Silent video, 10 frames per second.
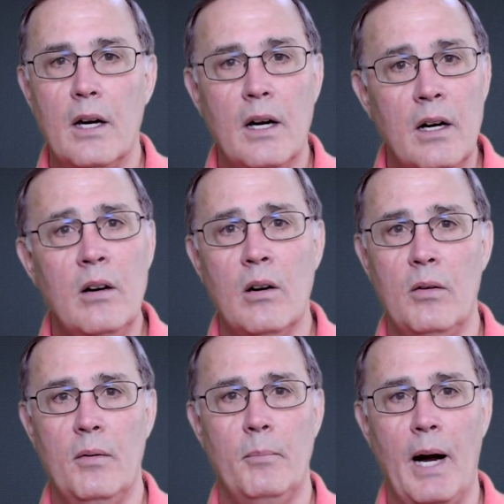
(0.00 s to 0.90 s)
Oh
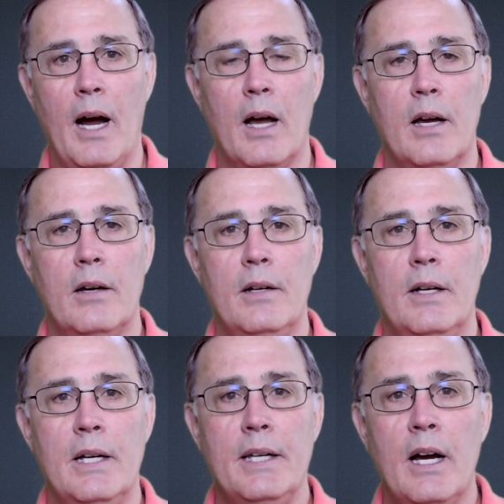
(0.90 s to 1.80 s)
my.
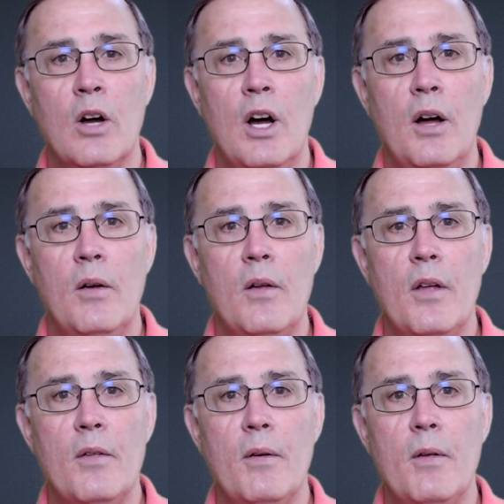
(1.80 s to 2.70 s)
Now,
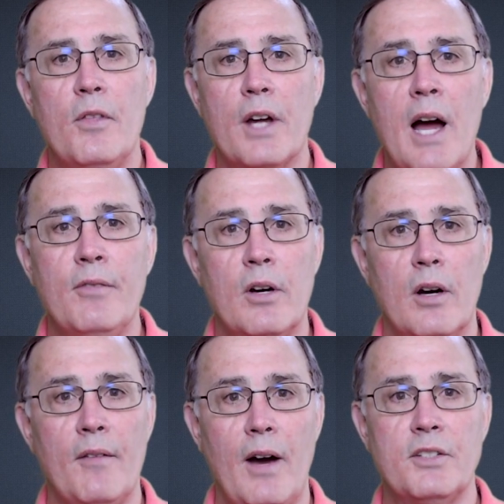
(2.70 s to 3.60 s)
the governor
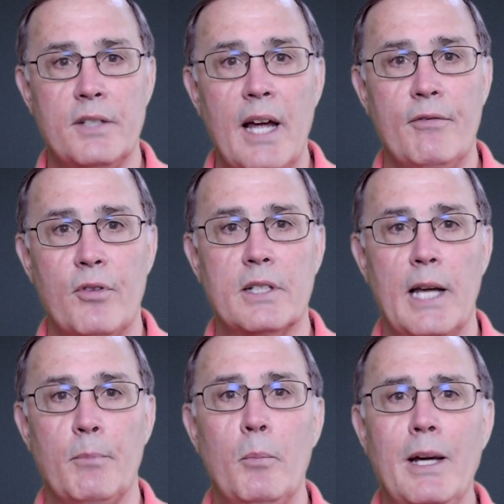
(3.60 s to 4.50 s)
of our state, for
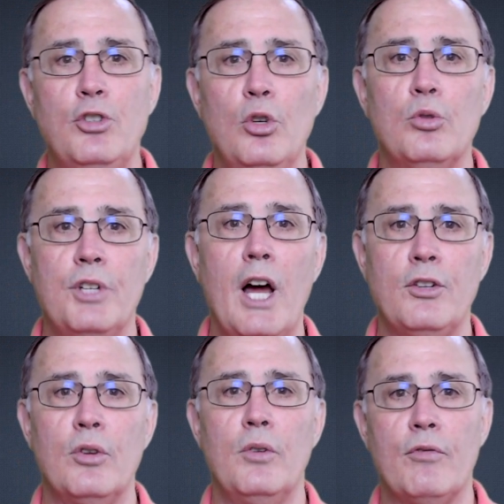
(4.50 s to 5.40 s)
example, may choose not
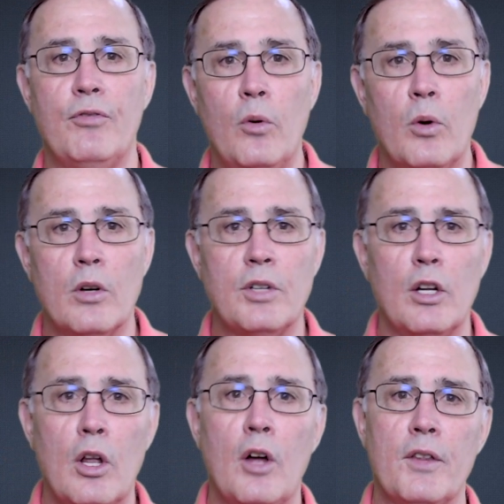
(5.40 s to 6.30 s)
to enforce a
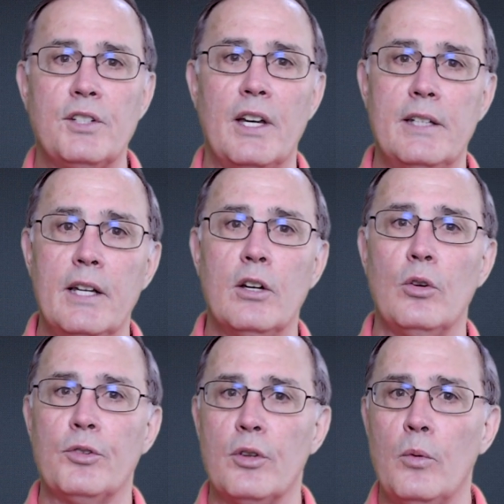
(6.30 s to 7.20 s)
law that's
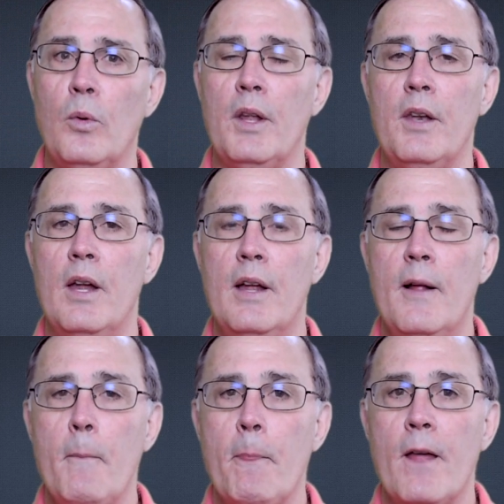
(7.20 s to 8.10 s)
identical to the one
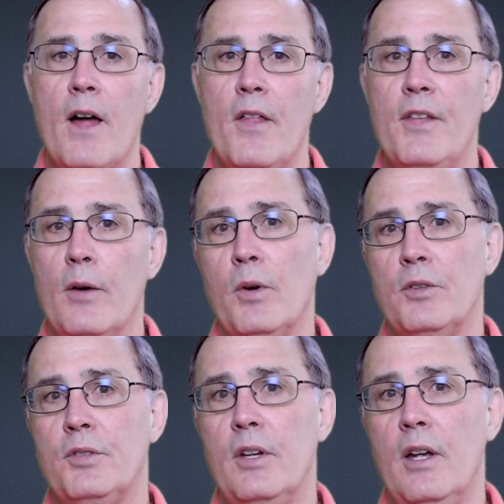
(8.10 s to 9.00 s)
that
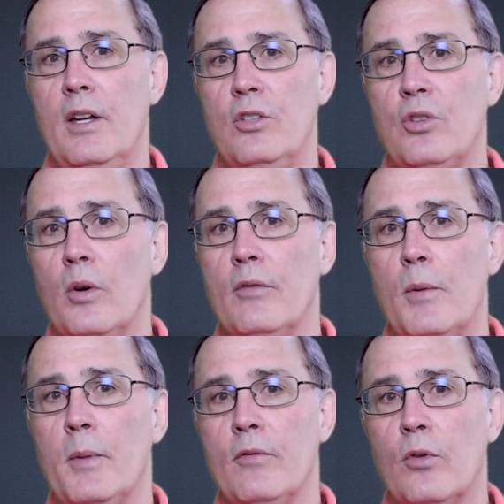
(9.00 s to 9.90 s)
was enjoined
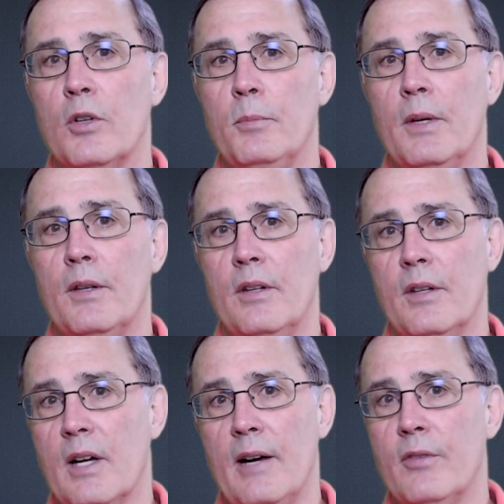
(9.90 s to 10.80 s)
from enforcement that the
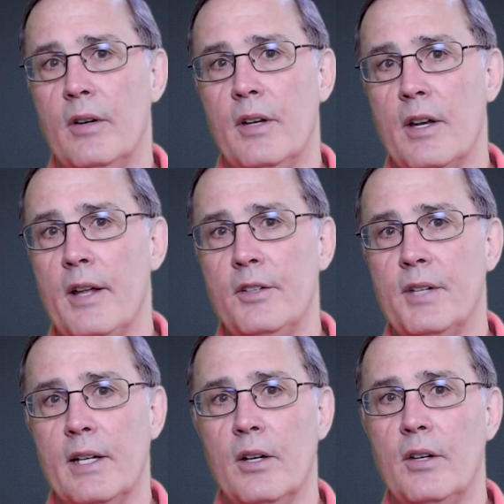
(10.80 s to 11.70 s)
governor in another
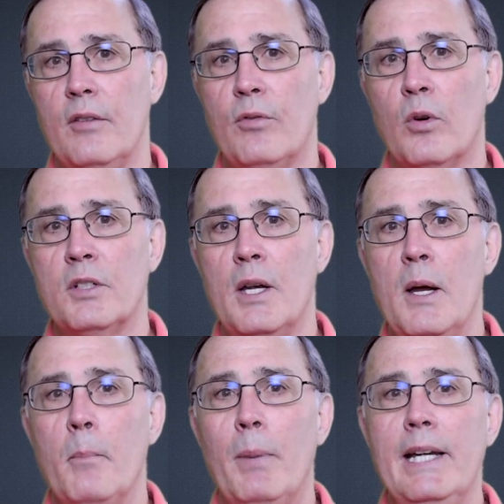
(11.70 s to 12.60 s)
state couldn't enforce,
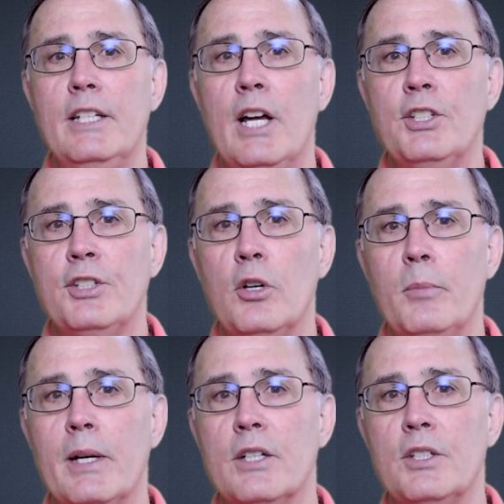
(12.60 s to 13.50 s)
but he does so
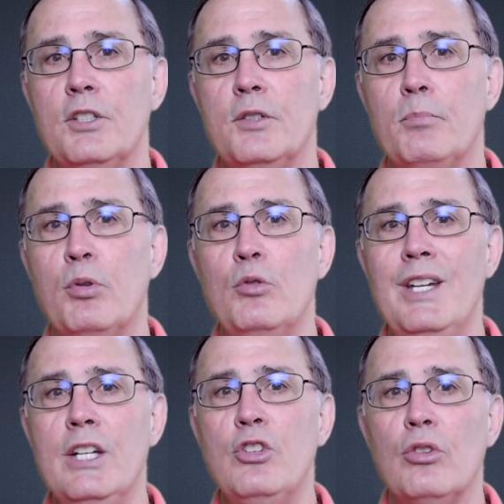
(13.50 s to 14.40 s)
because it's
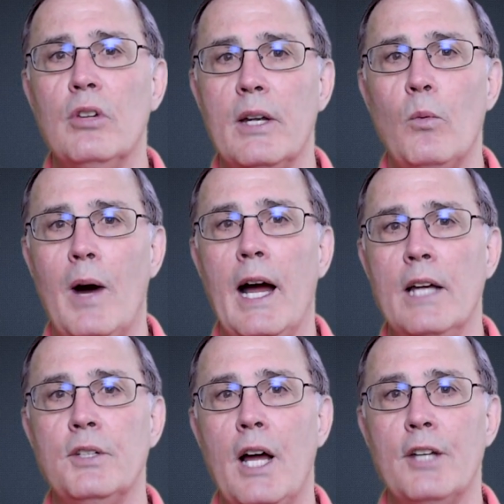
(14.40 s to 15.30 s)
prudentially
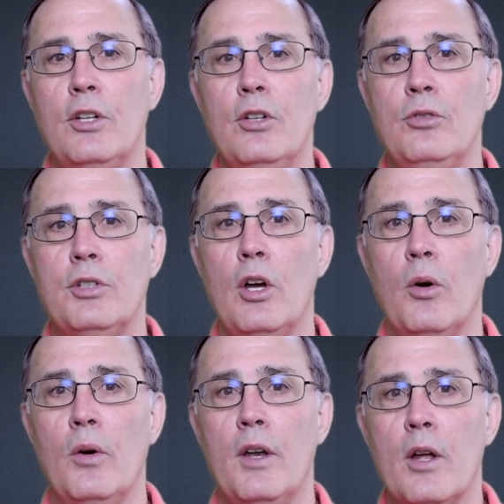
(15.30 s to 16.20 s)
wise not to do
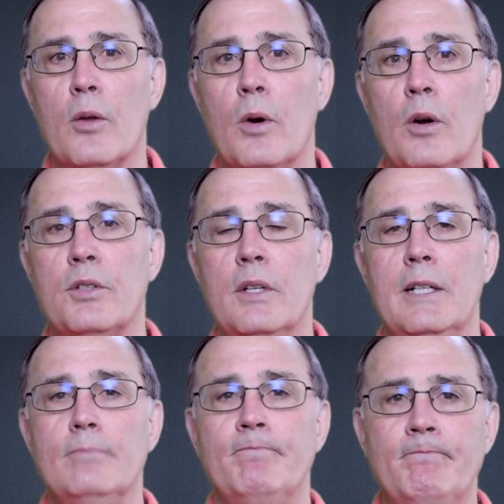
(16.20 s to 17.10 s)
so. In other words,
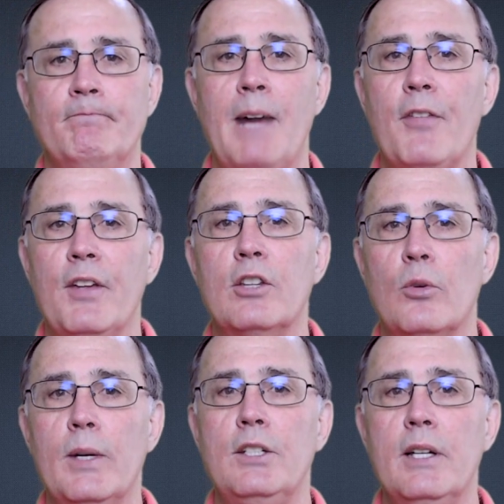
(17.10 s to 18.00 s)
I think the
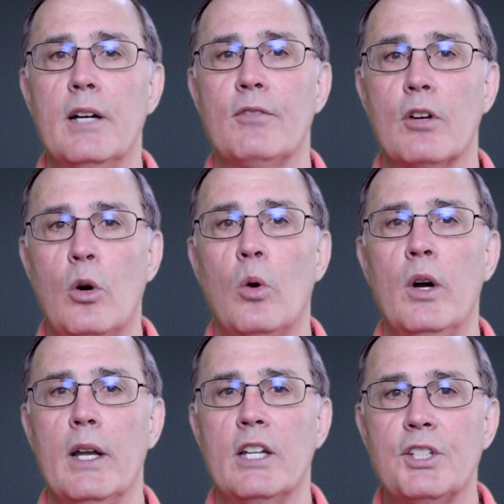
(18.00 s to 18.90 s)
reasoning of the
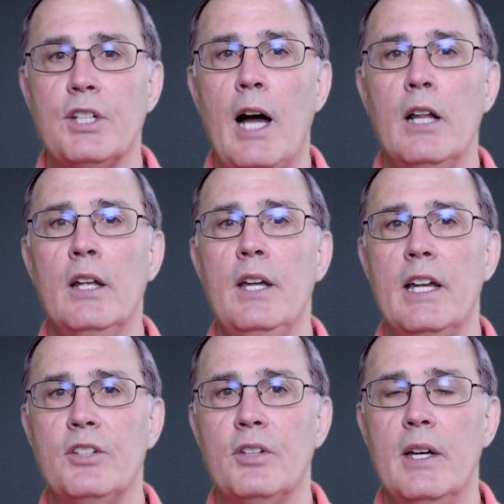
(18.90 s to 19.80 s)
court is solid,
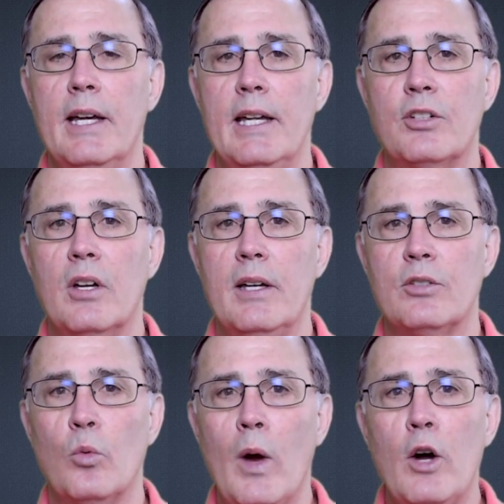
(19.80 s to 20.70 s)
it's
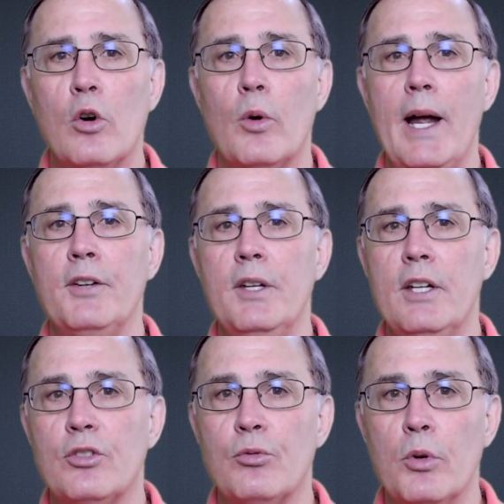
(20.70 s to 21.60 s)
well grounded,
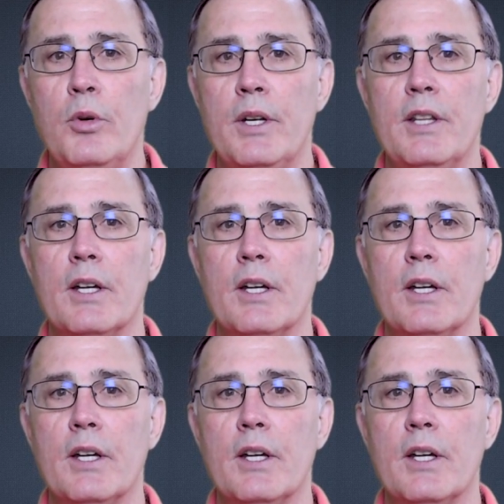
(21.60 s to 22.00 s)
it's rooted in the